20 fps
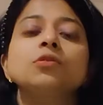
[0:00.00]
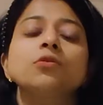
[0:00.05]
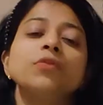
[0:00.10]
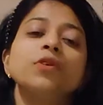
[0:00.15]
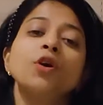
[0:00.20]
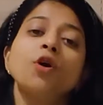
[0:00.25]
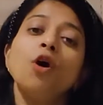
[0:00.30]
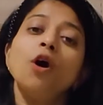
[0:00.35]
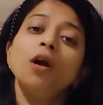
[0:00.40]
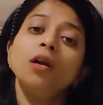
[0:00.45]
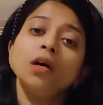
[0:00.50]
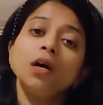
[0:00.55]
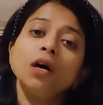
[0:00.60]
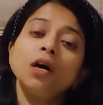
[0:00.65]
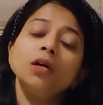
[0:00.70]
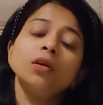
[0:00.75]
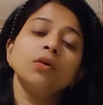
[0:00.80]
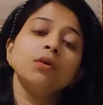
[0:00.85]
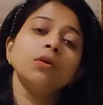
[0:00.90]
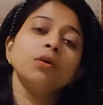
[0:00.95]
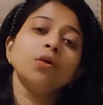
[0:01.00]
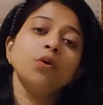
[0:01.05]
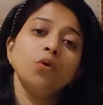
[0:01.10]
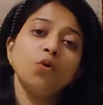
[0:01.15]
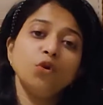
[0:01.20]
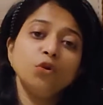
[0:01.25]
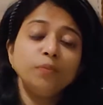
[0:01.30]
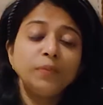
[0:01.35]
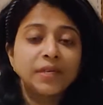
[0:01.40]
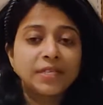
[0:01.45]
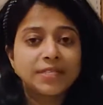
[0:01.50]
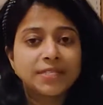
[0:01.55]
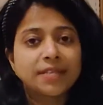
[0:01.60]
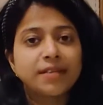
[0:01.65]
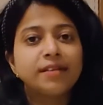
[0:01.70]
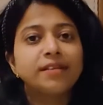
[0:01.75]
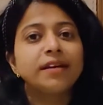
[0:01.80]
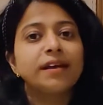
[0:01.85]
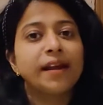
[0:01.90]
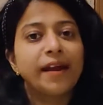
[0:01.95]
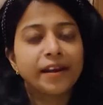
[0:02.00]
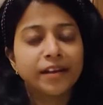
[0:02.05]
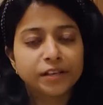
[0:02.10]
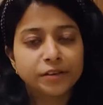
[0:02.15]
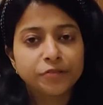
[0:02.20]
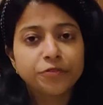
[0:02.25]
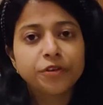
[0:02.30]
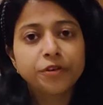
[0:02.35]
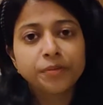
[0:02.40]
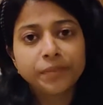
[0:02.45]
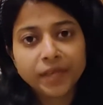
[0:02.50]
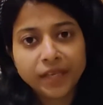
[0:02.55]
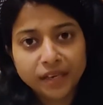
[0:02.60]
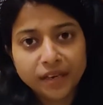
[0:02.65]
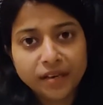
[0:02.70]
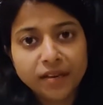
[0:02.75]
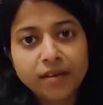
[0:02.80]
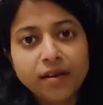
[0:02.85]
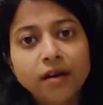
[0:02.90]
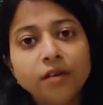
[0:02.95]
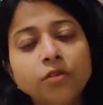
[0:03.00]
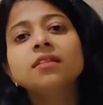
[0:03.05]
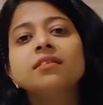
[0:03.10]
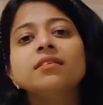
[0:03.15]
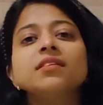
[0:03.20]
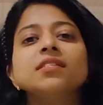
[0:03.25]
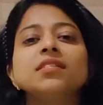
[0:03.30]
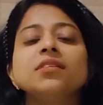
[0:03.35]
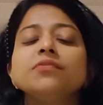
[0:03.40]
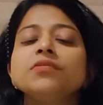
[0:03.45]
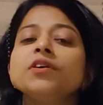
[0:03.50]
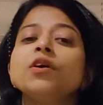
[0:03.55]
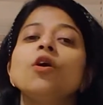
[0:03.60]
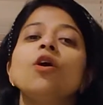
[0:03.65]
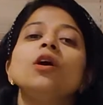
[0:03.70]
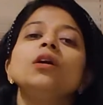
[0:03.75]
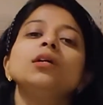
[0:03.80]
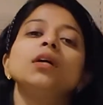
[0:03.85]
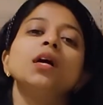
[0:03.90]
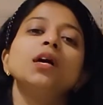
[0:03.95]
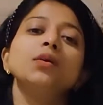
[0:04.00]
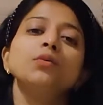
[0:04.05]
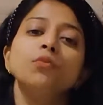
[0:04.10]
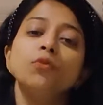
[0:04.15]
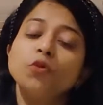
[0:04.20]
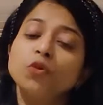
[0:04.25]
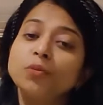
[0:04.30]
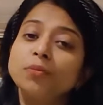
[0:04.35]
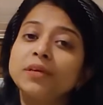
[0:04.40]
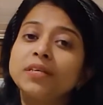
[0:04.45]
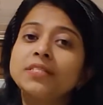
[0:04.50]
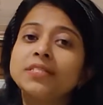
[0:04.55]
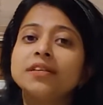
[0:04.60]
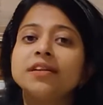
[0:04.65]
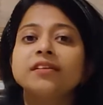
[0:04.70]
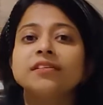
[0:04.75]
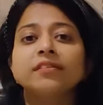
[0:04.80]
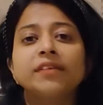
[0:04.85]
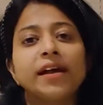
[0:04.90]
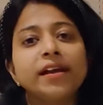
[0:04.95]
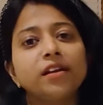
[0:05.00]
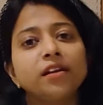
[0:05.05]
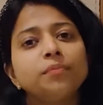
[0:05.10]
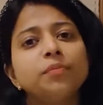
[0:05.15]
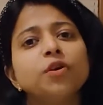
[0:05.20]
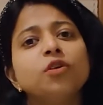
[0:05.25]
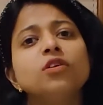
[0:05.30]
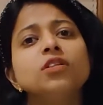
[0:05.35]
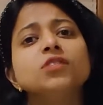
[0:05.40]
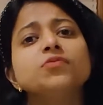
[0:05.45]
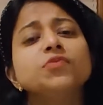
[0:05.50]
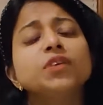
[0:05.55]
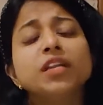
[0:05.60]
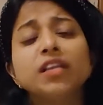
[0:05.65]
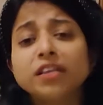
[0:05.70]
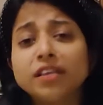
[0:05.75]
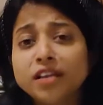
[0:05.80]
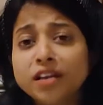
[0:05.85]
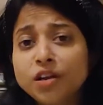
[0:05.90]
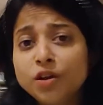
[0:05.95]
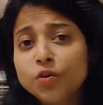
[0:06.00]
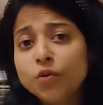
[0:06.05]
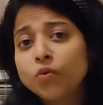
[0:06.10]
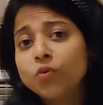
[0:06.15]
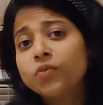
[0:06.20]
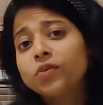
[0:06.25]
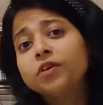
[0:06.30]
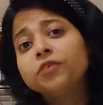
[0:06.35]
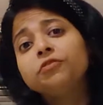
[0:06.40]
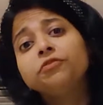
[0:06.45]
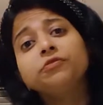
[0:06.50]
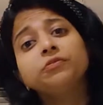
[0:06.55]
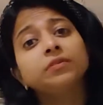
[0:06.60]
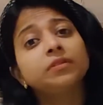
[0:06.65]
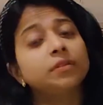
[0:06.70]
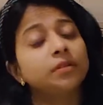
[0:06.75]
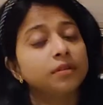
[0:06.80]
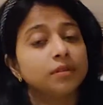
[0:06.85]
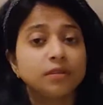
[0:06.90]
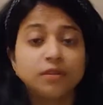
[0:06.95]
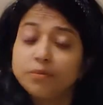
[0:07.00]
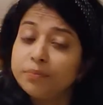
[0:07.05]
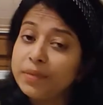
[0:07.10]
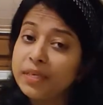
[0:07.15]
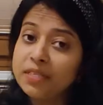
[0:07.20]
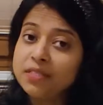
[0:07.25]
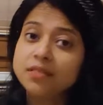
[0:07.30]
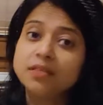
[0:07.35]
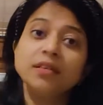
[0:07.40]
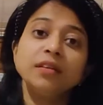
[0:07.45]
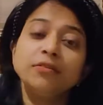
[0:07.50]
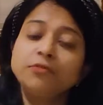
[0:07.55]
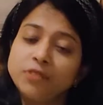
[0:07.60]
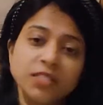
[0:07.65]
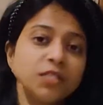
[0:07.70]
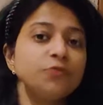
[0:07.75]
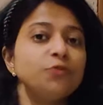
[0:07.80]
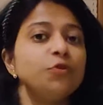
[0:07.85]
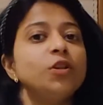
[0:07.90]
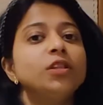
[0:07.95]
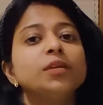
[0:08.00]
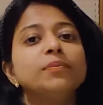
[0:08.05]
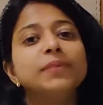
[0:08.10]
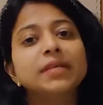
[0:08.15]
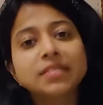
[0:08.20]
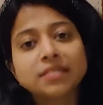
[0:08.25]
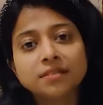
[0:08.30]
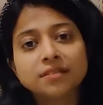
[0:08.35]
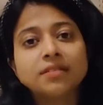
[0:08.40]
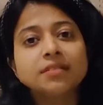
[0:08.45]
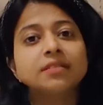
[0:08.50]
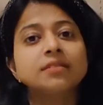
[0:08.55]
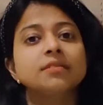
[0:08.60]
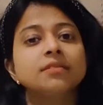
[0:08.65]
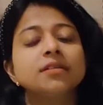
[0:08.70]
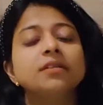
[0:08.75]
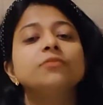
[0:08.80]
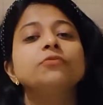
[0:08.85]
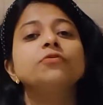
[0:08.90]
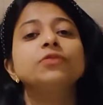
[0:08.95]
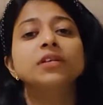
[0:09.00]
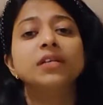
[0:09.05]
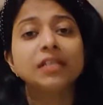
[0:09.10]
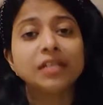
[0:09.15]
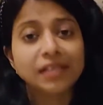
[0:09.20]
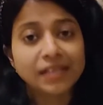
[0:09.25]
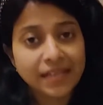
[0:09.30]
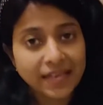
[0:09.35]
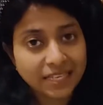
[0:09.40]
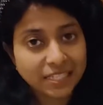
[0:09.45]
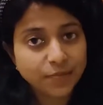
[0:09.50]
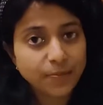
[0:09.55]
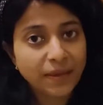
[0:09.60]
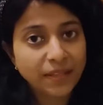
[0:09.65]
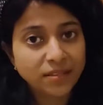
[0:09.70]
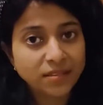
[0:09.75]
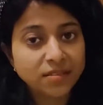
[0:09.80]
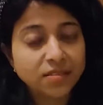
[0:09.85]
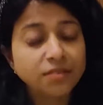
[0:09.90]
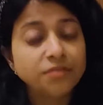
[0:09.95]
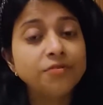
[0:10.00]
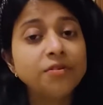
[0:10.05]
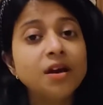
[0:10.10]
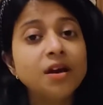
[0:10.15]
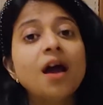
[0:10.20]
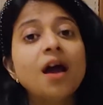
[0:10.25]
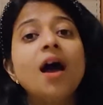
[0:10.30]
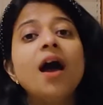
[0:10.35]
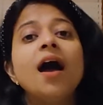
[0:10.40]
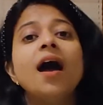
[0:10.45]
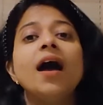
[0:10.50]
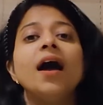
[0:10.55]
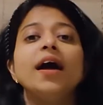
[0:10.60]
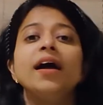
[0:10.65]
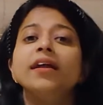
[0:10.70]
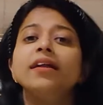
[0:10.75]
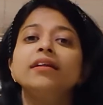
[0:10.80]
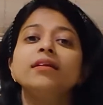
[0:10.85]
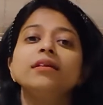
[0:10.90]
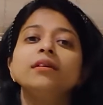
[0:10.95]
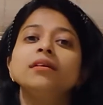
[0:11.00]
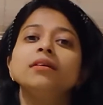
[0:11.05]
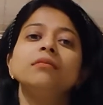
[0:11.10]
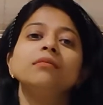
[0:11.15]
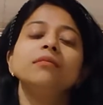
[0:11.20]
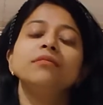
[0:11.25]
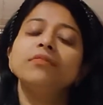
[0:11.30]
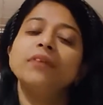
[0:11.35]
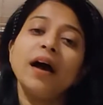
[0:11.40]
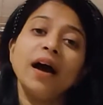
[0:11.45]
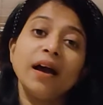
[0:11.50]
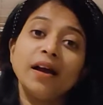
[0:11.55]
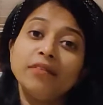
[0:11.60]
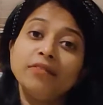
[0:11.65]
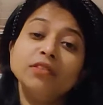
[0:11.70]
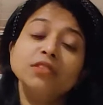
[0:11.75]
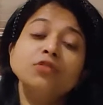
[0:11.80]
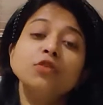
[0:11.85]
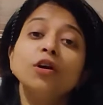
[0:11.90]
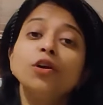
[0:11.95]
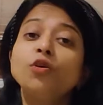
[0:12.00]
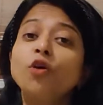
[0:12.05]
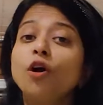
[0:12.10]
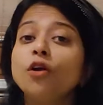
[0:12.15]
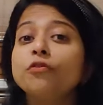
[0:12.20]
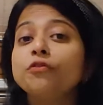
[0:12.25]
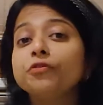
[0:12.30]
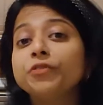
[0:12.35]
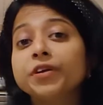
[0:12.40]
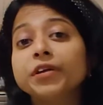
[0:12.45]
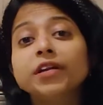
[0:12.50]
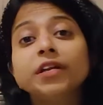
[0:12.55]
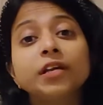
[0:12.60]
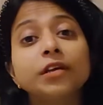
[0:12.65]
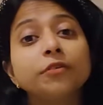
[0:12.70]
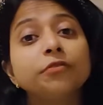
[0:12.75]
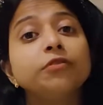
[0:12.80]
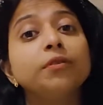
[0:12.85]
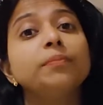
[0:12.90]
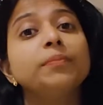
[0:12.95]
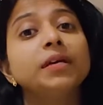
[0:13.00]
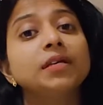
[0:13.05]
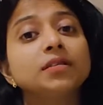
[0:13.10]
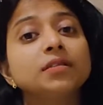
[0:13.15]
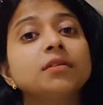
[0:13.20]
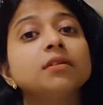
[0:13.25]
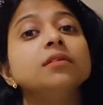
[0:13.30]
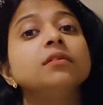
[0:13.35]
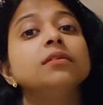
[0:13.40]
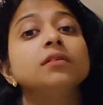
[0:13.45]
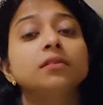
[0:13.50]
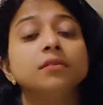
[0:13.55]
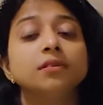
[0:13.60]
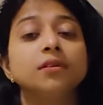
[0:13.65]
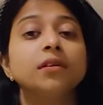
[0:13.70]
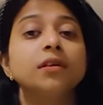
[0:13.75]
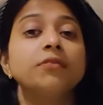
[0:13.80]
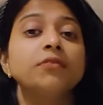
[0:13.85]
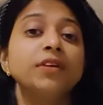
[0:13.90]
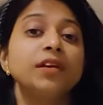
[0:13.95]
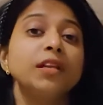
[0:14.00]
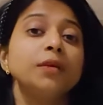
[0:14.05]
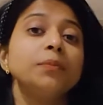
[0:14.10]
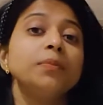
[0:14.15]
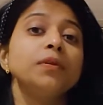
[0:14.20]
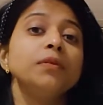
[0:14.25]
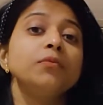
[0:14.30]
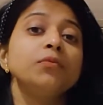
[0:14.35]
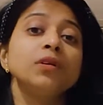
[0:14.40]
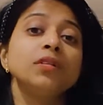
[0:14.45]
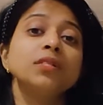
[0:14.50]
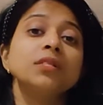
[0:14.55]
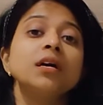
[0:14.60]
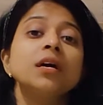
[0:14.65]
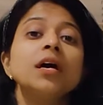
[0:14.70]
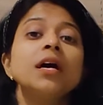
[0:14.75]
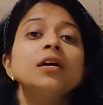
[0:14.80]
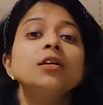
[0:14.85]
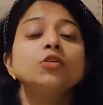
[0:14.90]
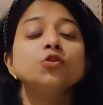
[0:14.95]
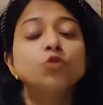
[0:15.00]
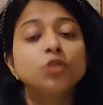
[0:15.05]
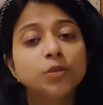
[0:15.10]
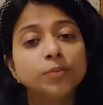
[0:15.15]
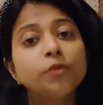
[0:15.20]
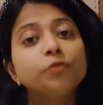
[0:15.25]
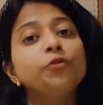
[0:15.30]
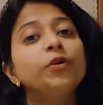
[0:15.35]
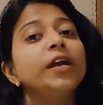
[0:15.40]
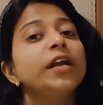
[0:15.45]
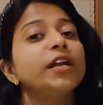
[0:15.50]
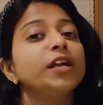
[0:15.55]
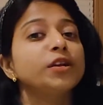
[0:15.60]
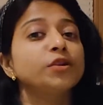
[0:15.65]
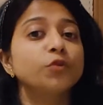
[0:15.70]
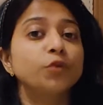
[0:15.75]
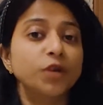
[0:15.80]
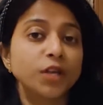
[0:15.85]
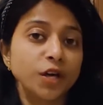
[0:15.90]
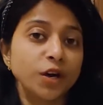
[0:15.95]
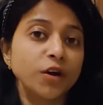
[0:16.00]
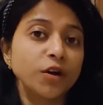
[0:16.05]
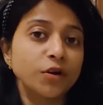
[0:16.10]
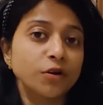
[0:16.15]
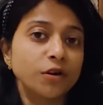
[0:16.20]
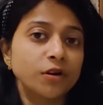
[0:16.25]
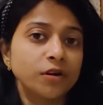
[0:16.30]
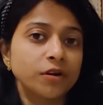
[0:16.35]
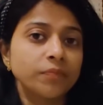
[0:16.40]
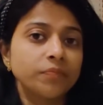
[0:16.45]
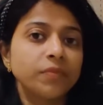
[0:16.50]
we got our own mixer and grinder from India. The reason we got our own mixer and grinder, because we didn't know if the mixer, first of all, the mixers here were a little expensive, and I was not confident if the mixer here available was suitable for Indian cooking or not.